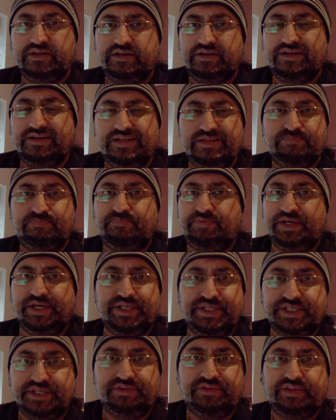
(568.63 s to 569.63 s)
and this
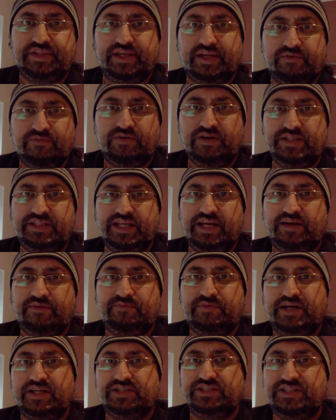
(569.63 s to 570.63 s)
pigeon thing, one day I
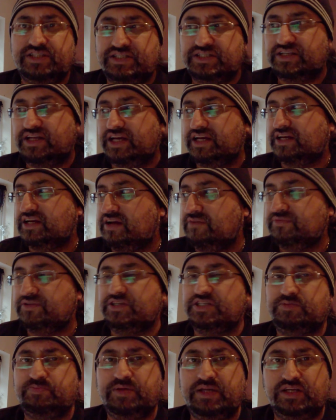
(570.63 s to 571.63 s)
might just, like, come to
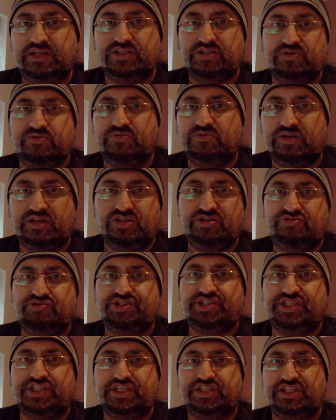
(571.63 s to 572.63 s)
Speaker's Corner
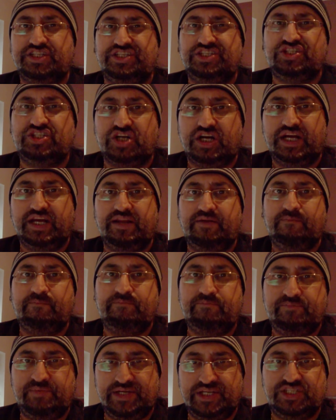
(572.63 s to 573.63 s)
dressed as a giant
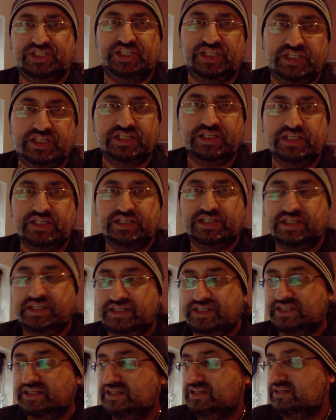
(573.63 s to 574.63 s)
pigeon.
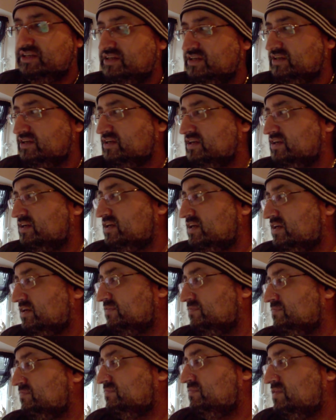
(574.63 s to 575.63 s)
And
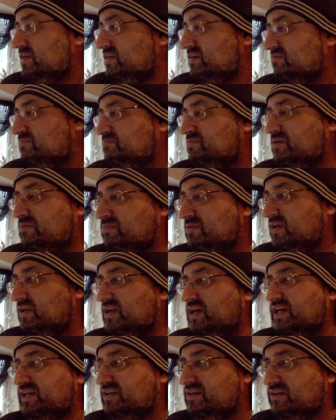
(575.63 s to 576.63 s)
then they'll probably,
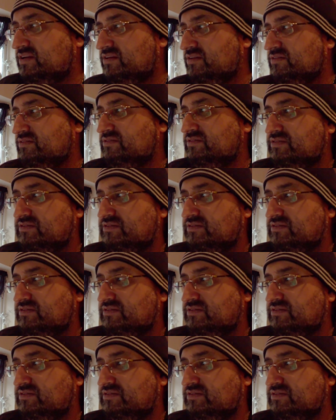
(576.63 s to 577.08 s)
like, you know,